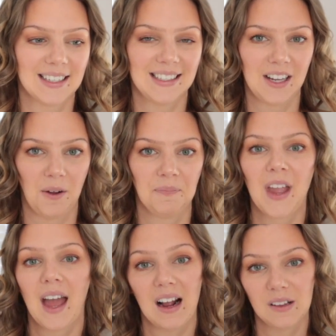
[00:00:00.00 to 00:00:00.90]
So
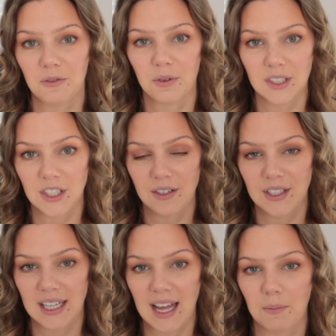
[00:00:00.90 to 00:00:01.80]
I look forward to
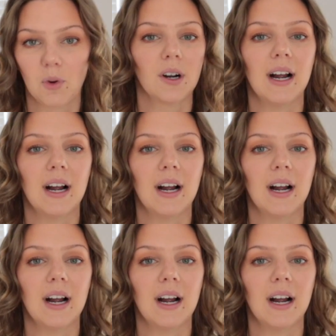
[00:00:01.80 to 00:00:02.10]
using that more,